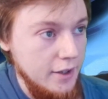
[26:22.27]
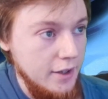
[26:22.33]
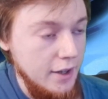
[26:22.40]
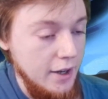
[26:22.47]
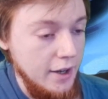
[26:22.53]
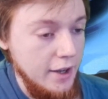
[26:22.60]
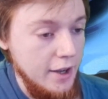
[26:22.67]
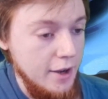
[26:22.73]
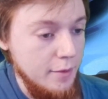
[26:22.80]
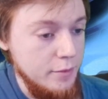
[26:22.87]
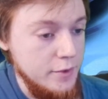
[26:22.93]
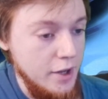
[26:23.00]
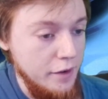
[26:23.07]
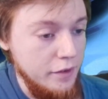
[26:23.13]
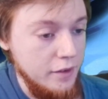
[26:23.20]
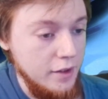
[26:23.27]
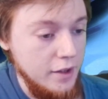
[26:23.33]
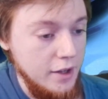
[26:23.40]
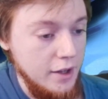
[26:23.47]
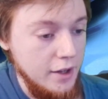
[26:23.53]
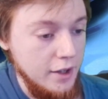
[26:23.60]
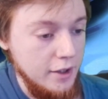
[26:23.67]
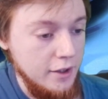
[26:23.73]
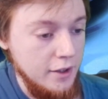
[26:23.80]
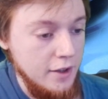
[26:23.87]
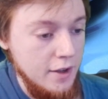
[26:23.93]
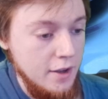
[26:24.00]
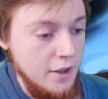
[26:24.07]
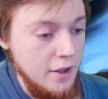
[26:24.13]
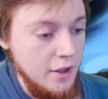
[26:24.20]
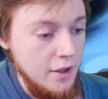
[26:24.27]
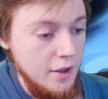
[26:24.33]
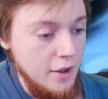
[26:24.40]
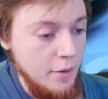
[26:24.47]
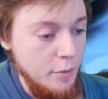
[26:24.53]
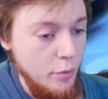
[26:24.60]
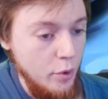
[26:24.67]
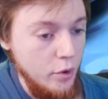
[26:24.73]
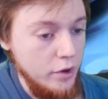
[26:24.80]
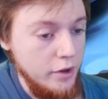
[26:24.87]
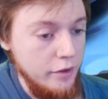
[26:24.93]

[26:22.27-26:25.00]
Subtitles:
I am definitely getting bored